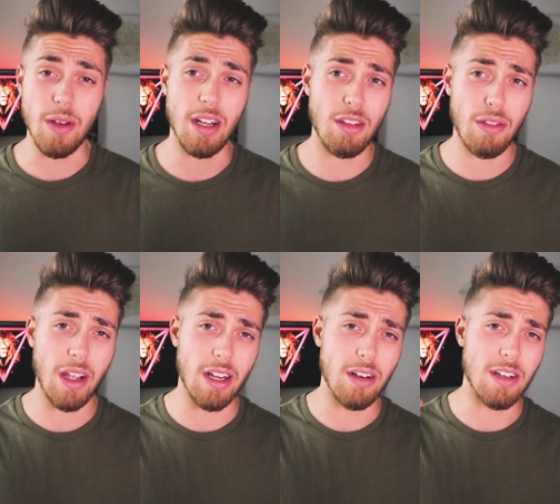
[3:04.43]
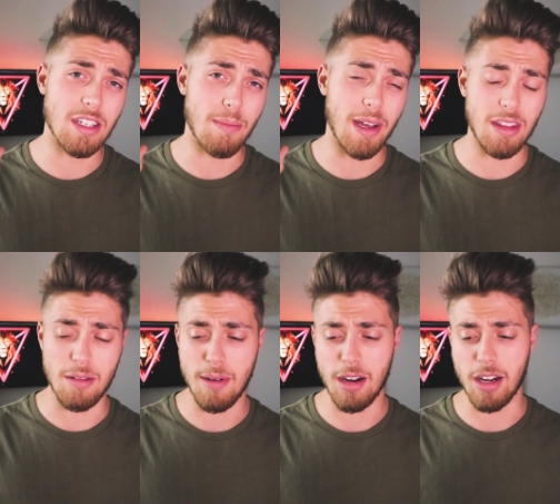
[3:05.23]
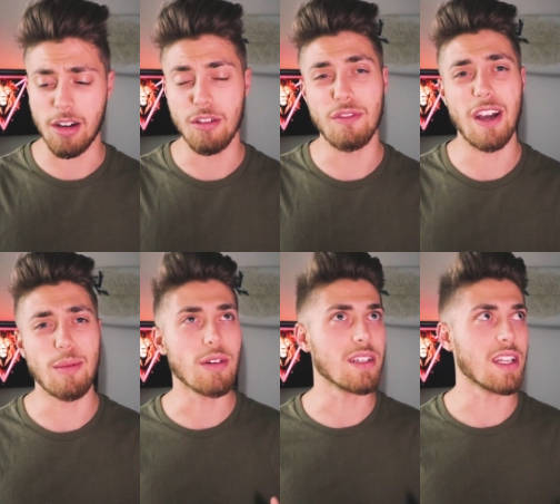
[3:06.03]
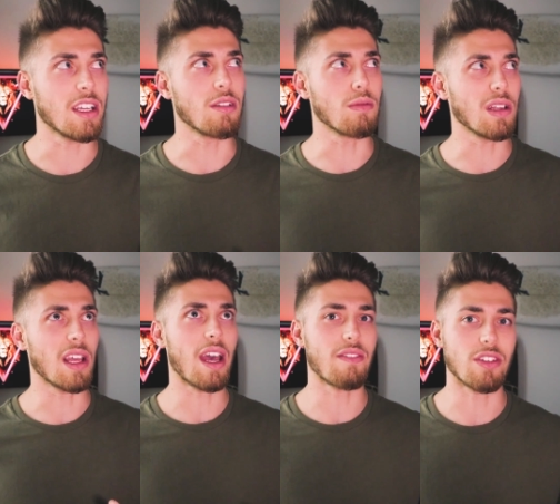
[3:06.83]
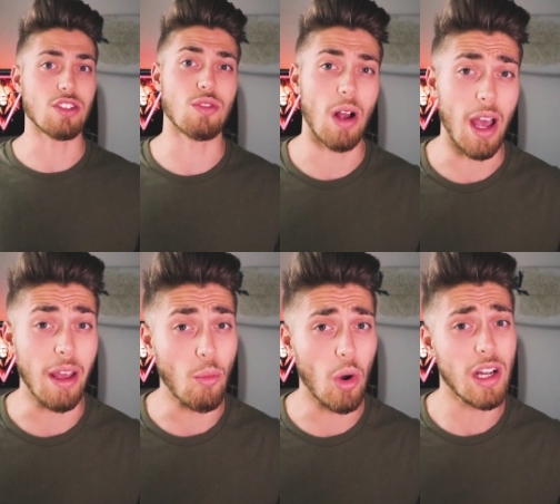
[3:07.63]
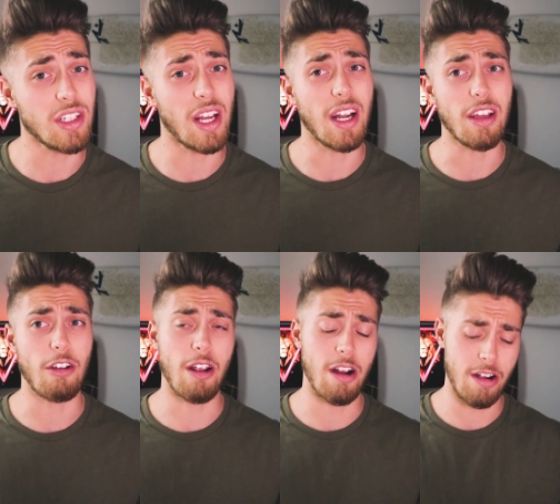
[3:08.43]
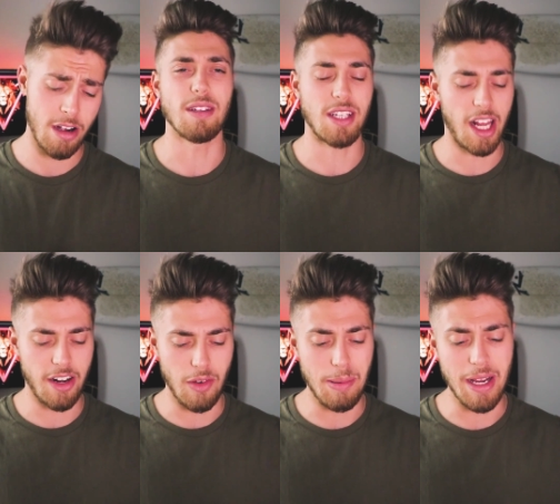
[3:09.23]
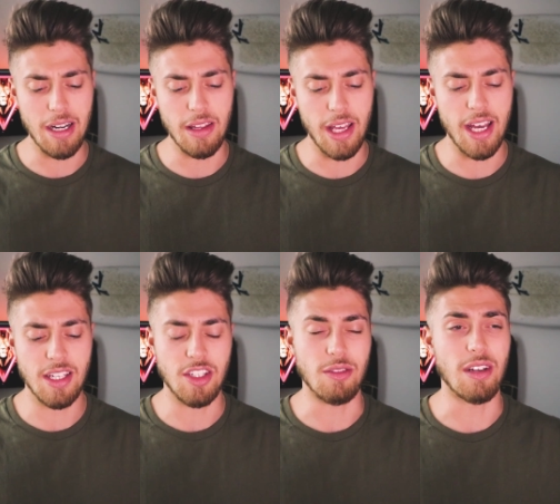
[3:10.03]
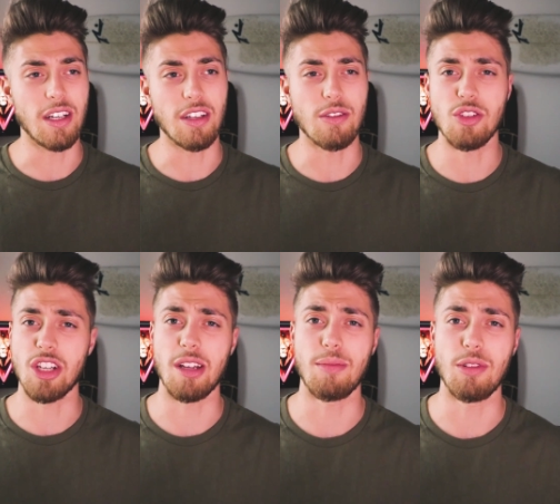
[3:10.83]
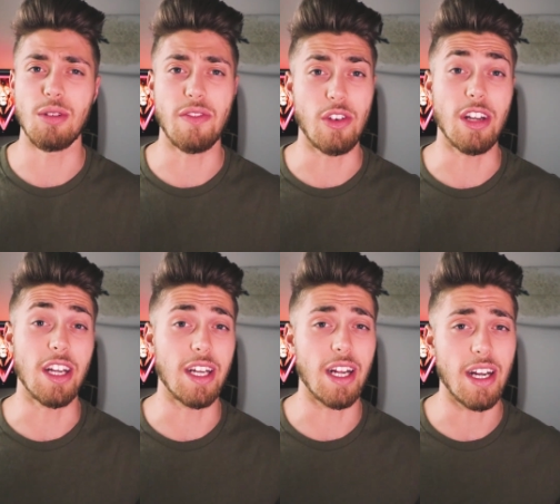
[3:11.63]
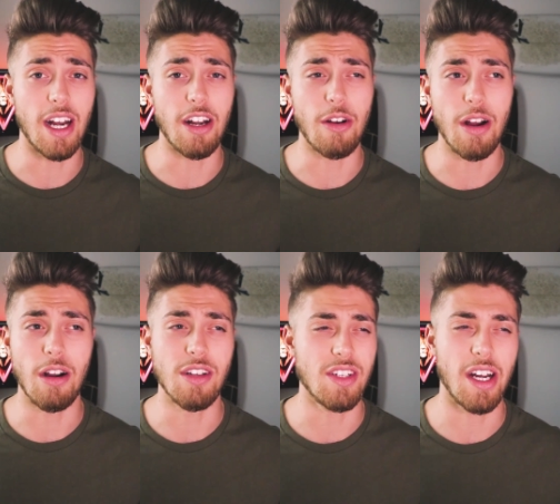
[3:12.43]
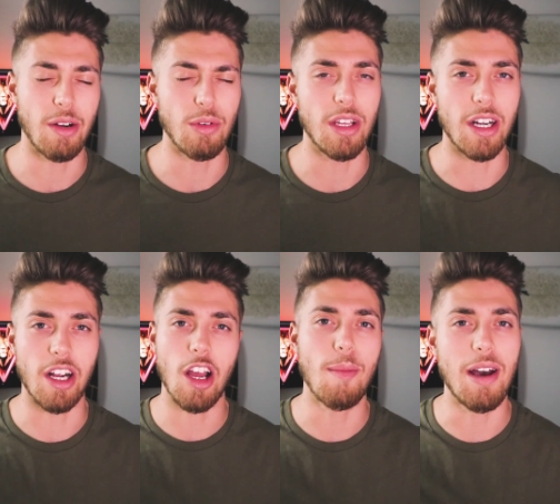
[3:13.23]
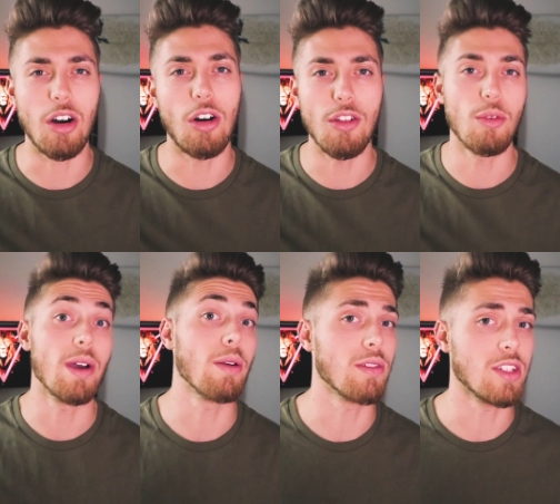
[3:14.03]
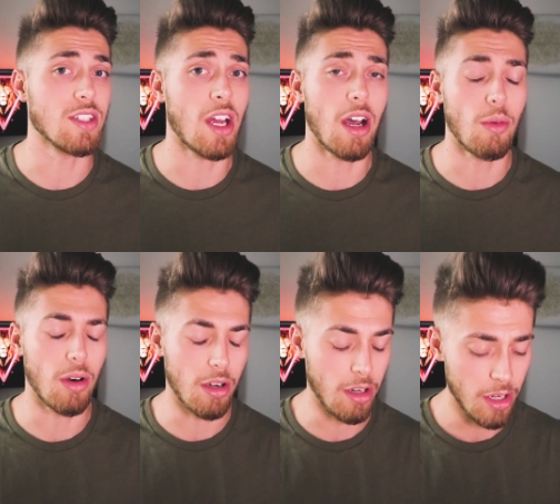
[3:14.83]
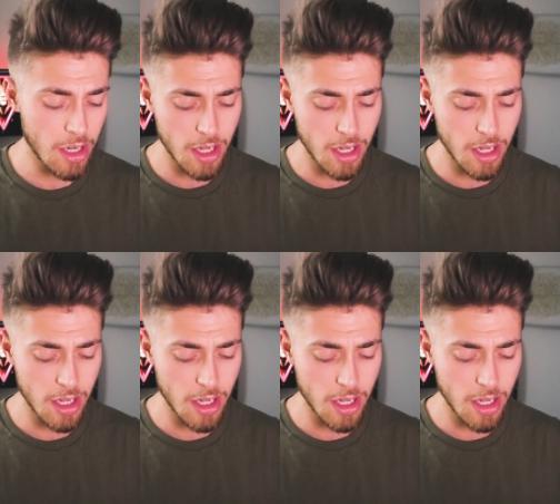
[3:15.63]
another thing I noticed about the American Crew Fiber is that you really have to try and wash it out of your hair. It's kind of a pain in the ass. You need to use shampoo if you need to get it out of your hair. It's not really gonna come out all the way with just hot water.